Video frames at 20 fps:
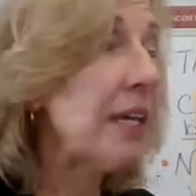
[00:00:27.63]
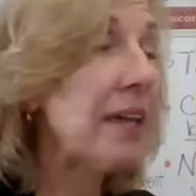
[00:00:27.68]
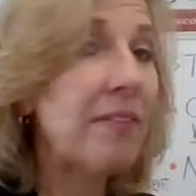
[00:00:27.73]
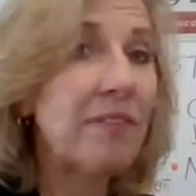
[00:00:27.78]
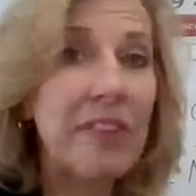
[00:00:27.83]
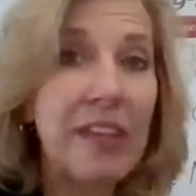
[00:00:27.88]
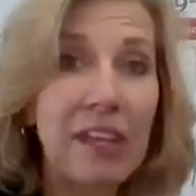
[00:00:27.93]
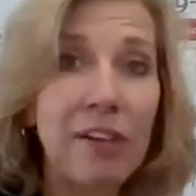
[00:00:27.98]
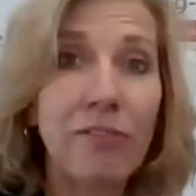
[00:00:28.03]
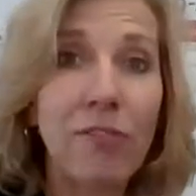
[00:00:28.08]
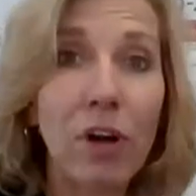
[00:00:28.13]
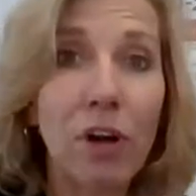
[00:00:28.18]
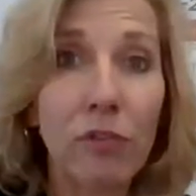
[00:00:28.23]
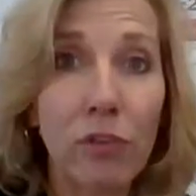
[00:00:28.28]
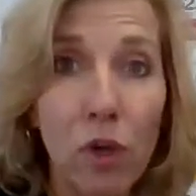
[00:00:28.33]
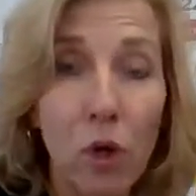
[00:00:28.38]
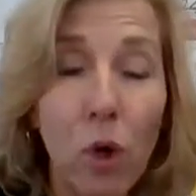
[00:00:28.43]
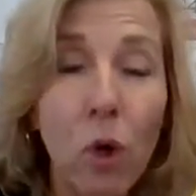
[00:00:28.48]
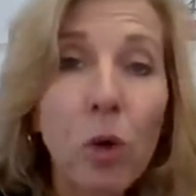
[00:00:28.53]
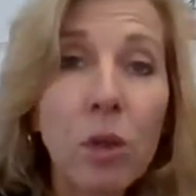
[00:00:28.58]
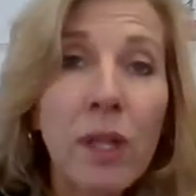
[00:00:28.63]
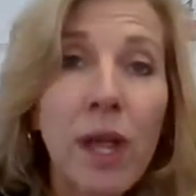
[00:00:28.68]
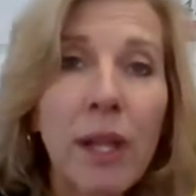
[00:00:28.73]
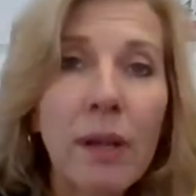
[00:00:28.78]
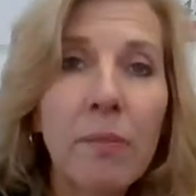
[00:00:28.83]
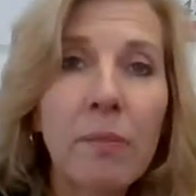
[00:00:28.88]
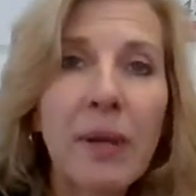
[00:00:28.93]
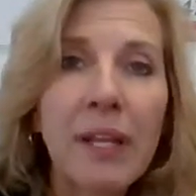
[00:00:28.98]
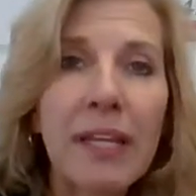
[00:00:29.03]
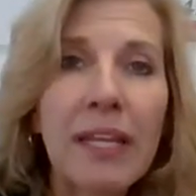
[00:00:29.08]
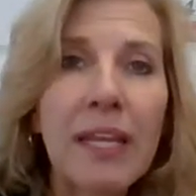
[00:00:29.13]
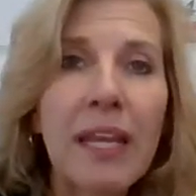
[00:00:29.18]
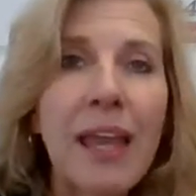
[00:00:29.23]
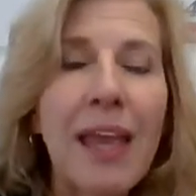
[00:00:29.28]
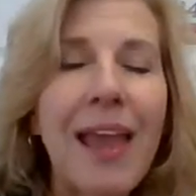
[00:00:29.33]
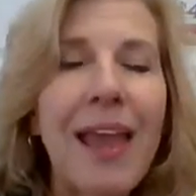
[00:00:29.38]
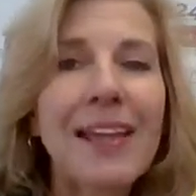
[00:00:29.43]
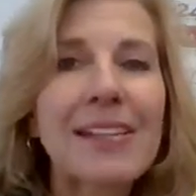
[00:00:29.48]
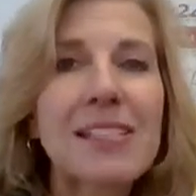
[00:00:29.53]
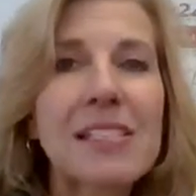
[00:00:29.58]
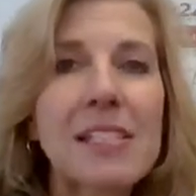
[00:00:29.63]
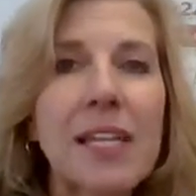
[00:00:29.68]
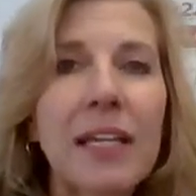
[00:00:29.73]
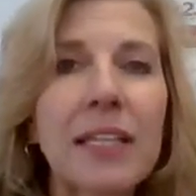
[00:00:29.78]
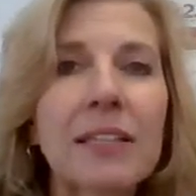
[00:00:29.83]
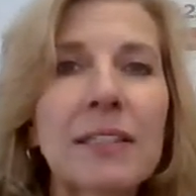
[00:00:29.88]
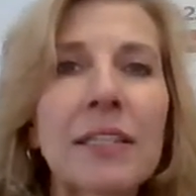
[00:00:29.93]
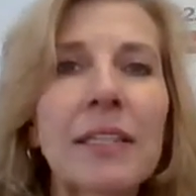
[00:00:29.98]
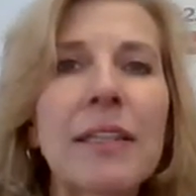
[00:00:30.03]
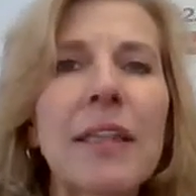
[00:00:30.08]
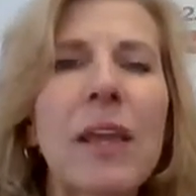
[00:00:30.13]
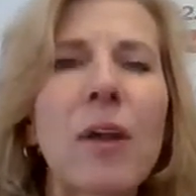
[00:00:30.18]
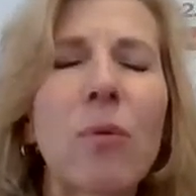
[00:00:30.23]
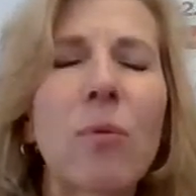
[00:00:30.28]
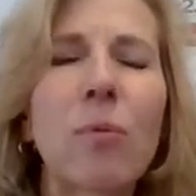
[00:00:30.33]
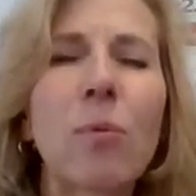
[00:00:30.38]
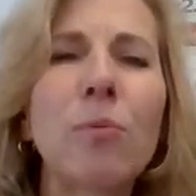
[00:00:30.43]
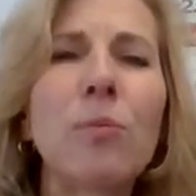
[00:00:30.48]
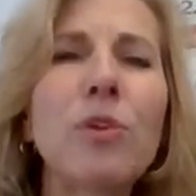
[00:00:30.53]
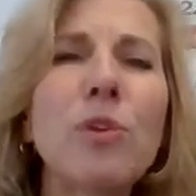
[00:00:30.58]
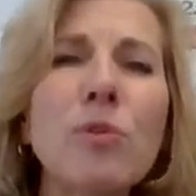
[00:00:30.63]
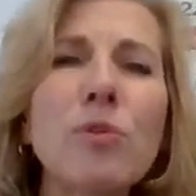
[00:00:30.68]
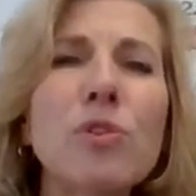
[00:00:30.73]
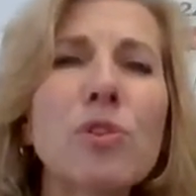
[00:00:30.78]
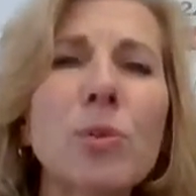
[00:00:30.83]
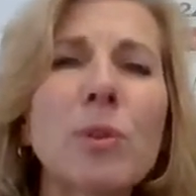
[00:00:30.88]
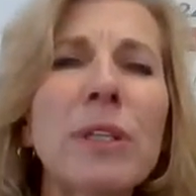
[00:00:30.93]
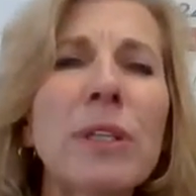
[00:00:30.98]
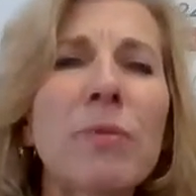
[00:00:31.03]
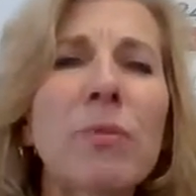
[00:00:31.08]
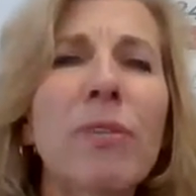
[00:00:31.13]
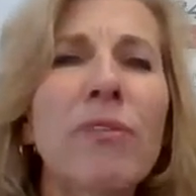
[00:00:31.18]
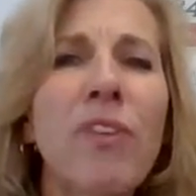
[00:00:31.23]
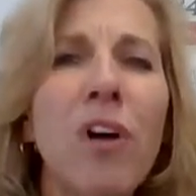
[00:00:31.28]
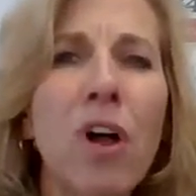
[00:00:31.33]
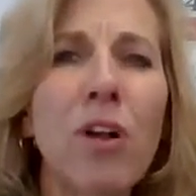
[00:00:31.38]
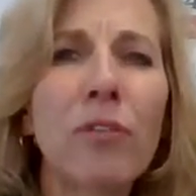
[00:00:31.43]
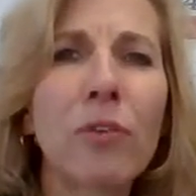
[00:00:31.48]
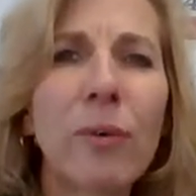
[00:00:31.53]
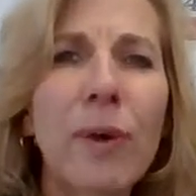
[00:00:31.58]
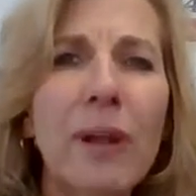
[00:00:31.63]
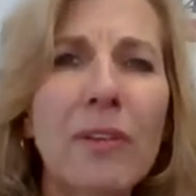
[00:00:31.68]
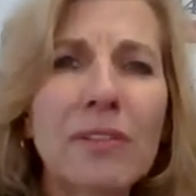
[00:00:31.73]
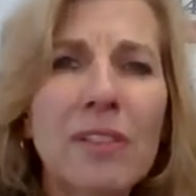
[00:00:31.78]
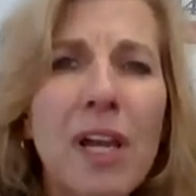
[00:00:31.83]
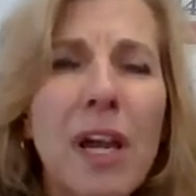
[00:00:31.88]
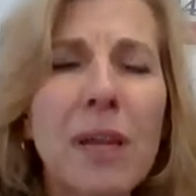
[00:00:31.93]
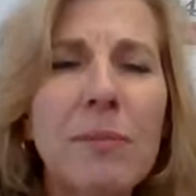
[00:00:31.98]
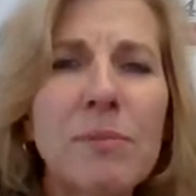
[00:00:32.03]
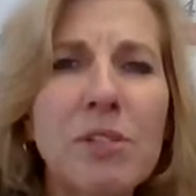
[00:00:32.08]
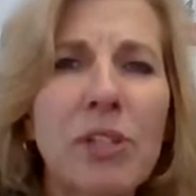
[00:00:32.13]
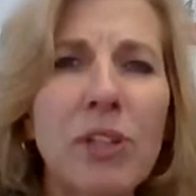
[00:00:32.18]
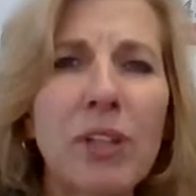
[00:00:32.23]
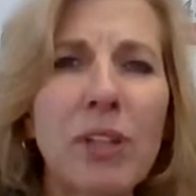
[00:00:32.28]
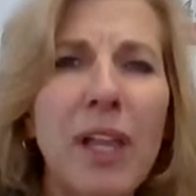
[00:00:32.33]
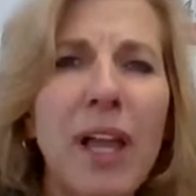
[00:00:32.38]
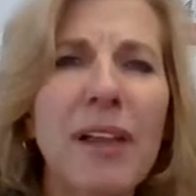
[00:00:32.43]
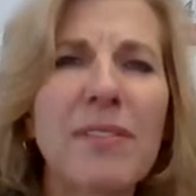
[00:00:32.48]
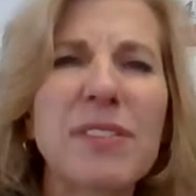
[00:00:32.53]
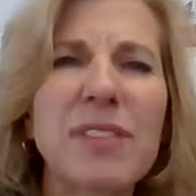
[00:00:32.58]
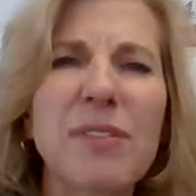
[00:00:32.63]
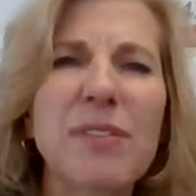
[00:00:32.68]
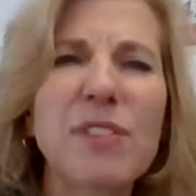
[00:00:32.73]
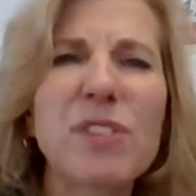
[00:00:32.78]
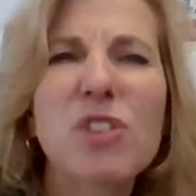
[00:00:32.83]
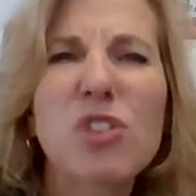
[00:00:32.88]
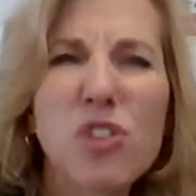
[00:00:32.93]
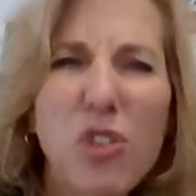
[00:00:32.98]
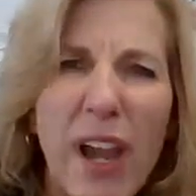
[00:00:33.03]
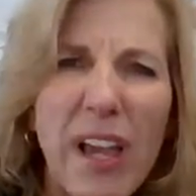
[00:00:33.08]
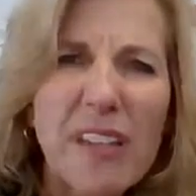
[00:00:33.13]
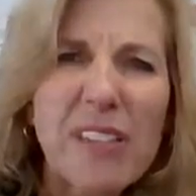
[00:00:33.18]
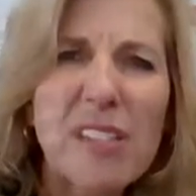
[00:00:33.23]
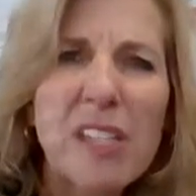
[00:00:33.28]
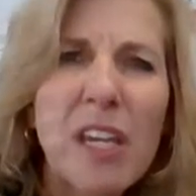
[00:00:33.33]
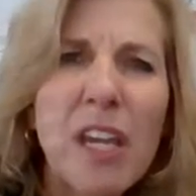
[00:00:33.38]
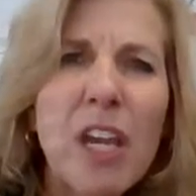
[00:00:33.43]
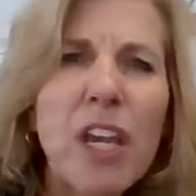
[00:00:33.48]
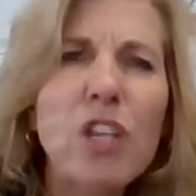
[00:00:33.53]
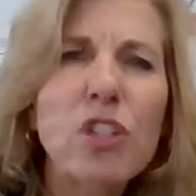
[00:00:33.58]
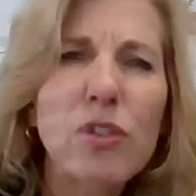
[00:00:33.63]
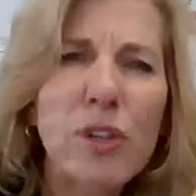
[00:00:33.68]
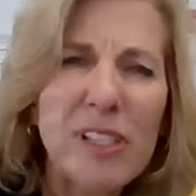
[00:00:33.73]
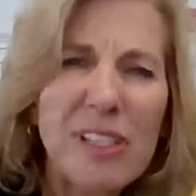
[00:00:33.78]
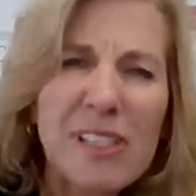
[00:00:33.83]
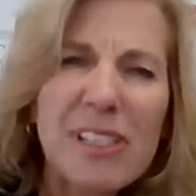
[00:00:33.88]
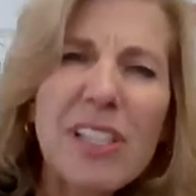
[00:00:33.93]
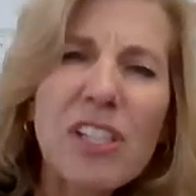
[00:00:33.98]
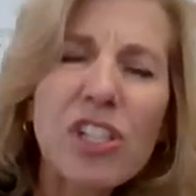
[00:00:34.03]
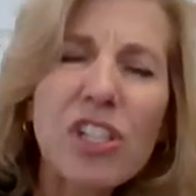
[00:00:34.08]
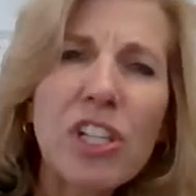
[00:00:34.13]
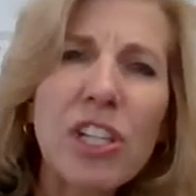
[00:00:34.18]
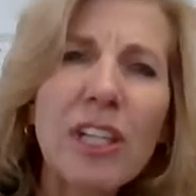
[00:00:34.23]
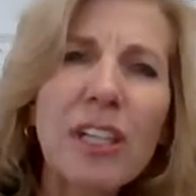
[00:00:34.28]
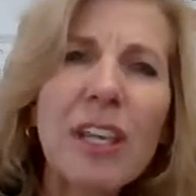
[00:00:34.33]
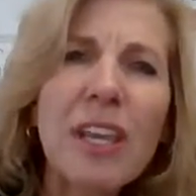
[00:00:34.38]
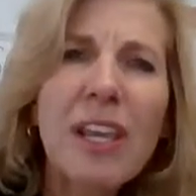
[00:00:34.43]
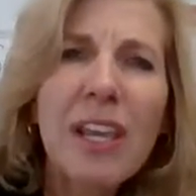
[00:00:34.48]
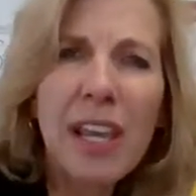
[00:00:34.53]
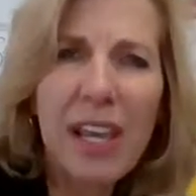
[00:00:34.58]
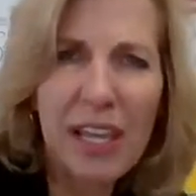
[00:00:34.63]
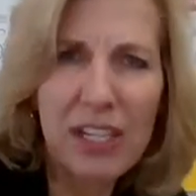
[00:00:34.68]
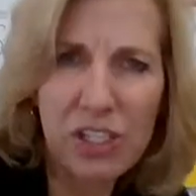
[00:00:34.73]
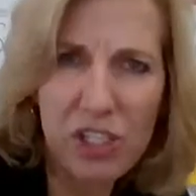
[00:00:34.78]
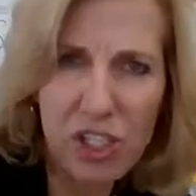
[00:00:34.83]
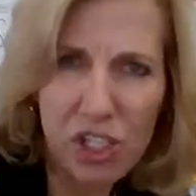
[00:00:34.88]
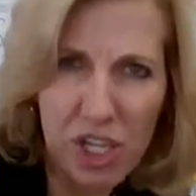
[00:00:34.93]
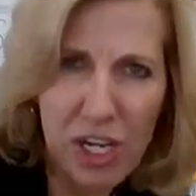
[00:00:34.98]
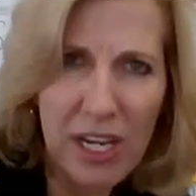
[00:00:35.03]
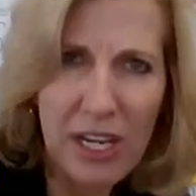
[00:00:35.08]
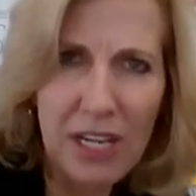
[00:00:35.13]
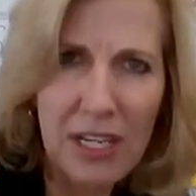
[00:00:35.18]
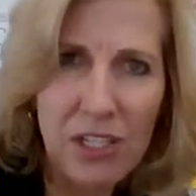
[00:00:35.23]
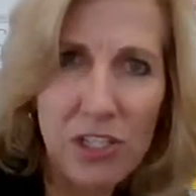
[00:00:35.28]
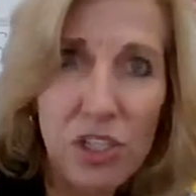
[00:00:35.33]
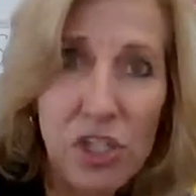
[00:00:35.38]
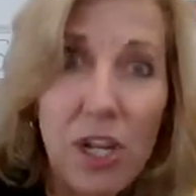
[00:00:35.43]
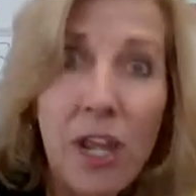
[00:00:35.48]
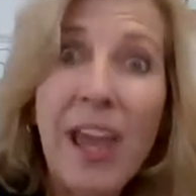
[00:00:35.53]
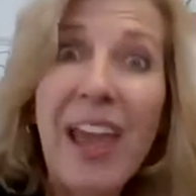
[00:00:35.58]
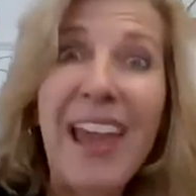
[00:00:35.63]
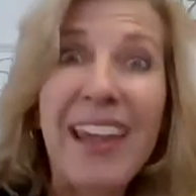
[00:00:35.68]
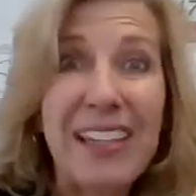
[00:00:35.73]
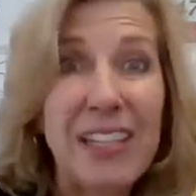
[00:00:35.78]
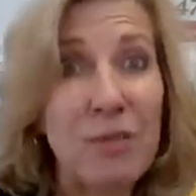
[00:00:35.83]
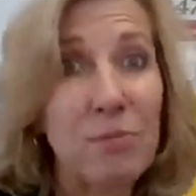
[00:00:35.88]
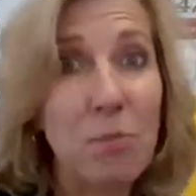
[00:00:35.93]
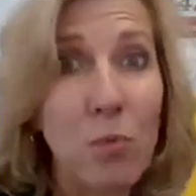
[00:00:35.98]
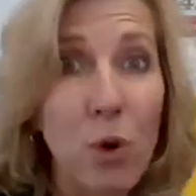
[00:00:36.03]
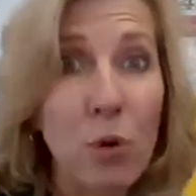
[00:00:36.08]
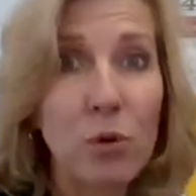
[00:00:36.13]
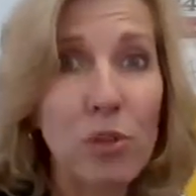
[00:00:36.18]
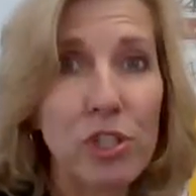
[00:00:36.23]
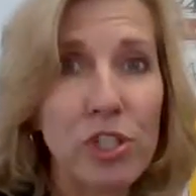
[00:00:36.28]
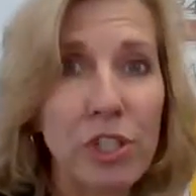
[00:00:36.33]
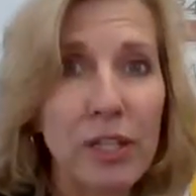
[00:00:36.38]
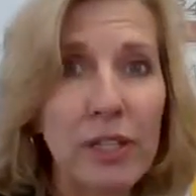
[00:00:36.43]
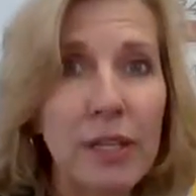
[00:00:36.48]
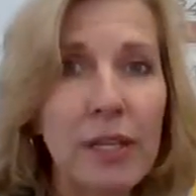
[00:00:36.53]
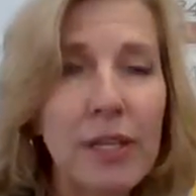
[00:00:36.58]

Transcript: They involve a whole lot of money, and secondly, they usually revolve around times in our lives of stress, transition, and change and emotion.